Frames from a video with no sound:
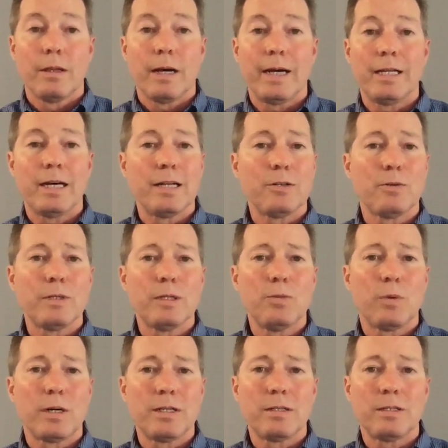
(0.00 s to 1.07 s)
I not only
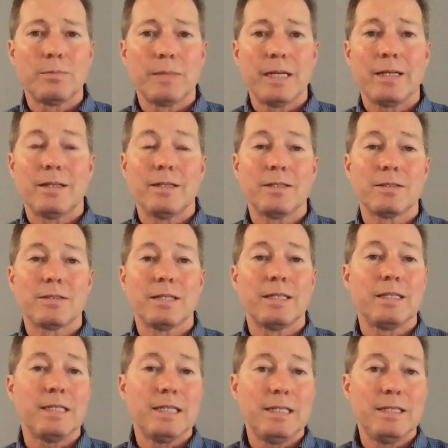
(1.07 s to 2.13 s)
wanted to make this
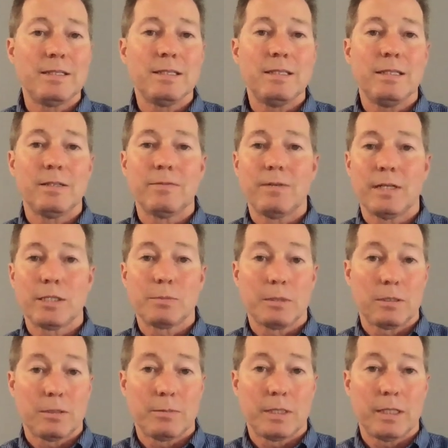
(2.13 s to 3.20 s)
an easy
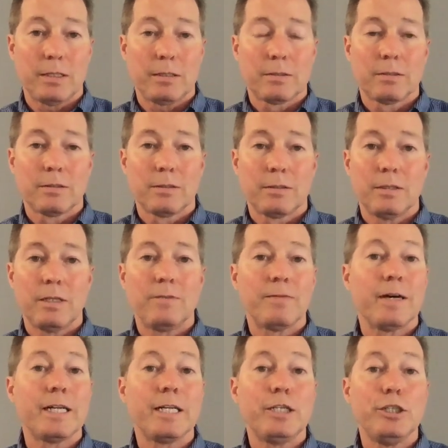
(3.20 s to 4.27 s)
investment to make in
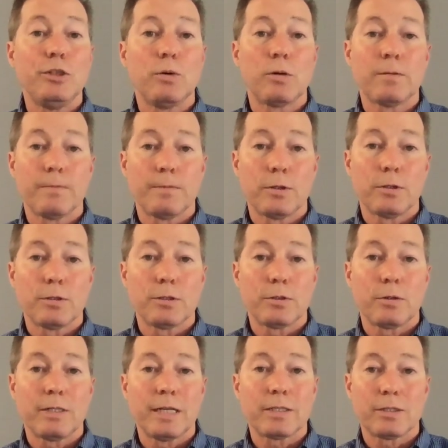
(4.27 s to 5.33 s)
finding your first
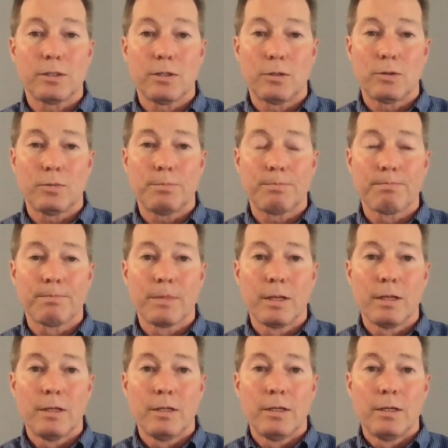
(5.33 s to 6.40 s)
or next home,
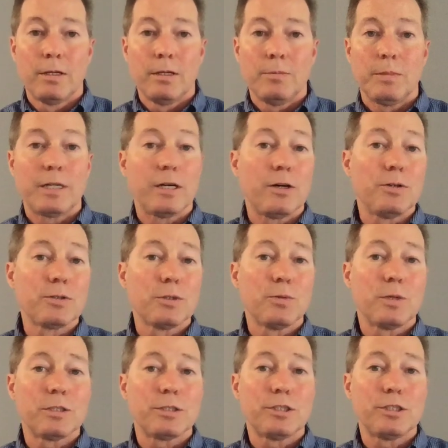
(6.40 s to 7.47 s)
but I also
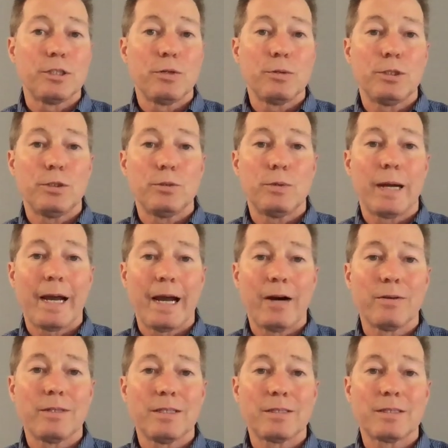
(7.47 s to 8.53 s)
want to show you how
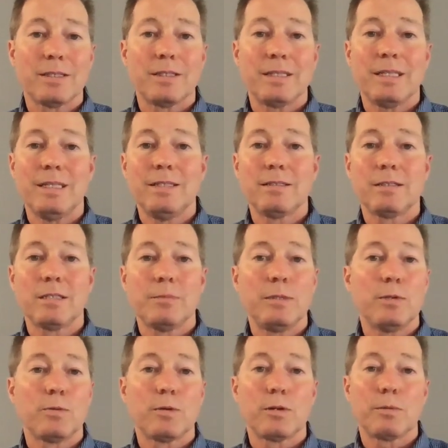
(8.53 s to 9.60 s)
this can easily be
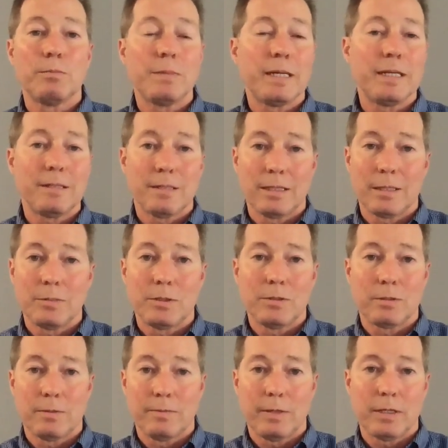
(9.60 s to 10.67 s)
worth many times your
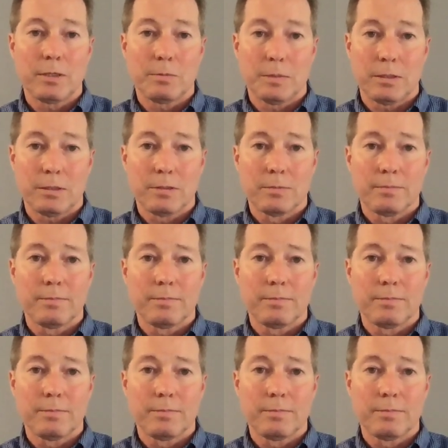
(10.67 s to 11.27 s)
investment.